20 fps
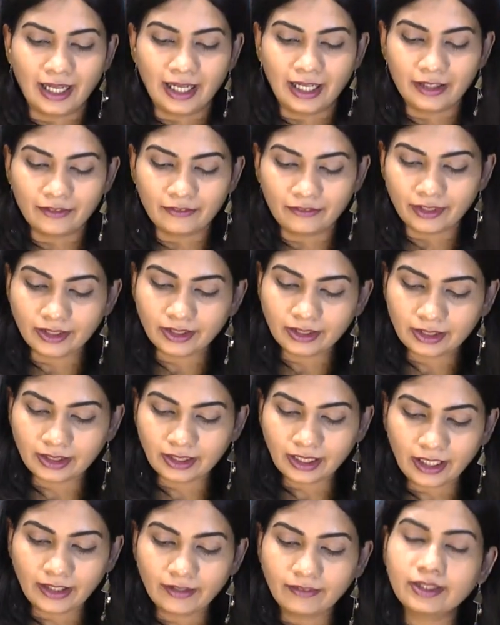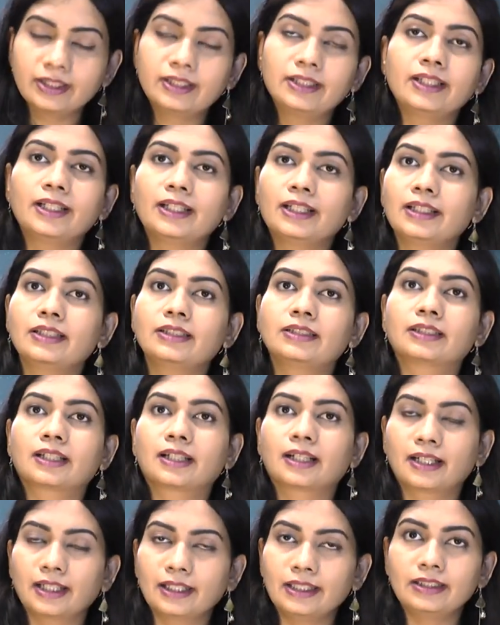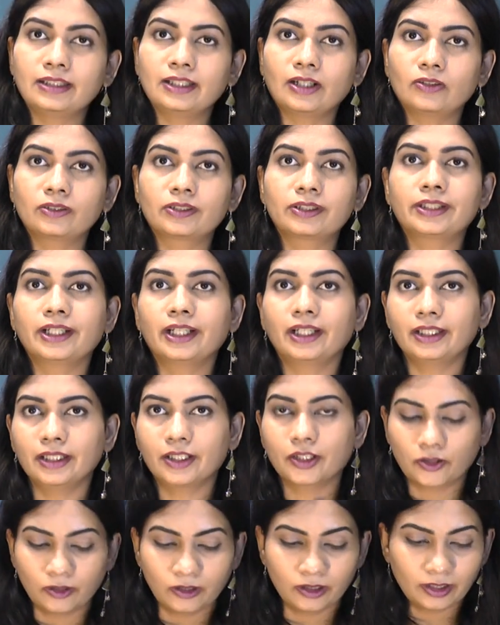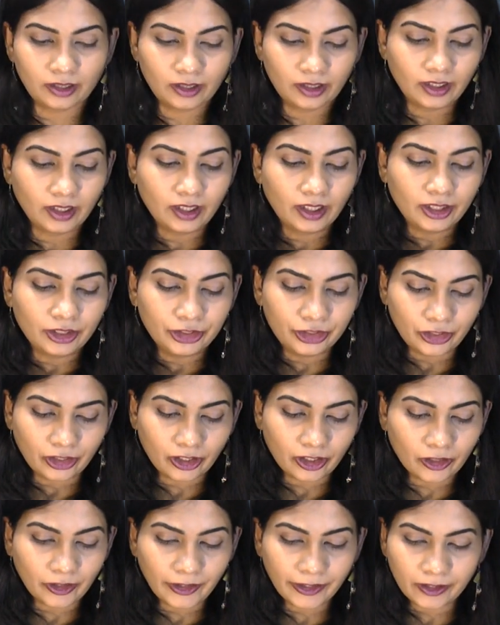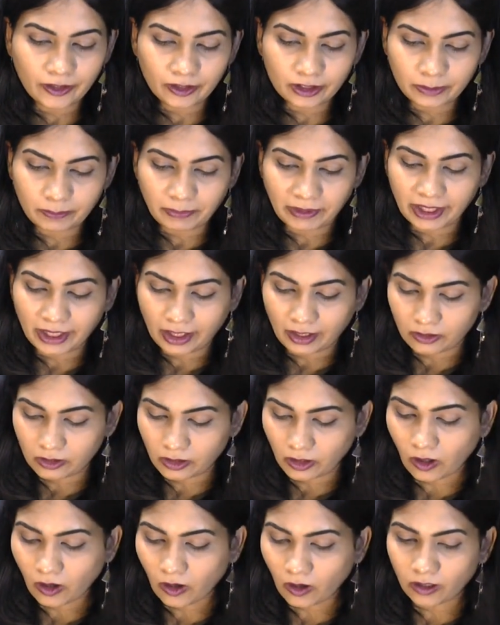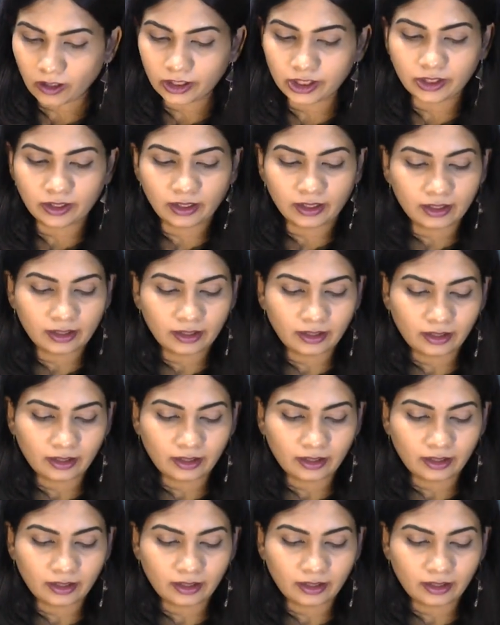And once everything is cleaned out really good, you are going to spread out all your